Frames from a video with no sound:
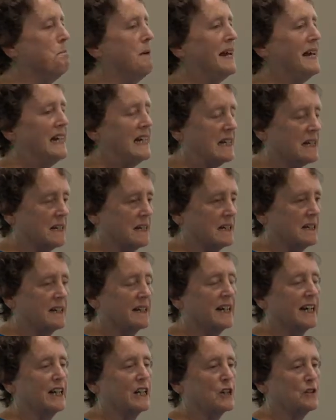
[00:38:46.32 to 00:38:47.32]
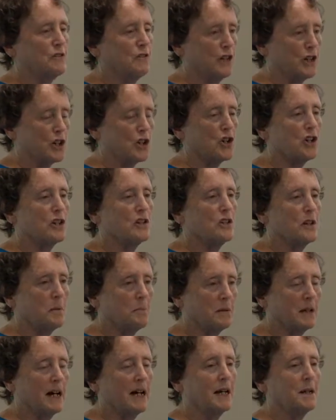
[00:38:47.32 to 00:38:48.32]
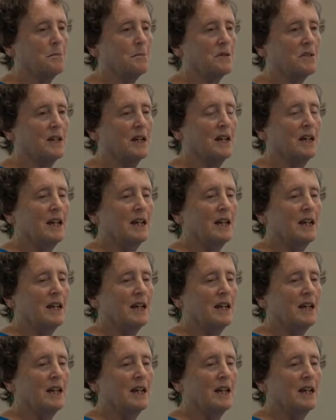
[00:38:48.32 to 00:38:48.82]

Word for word: bait to catch fish sometimes.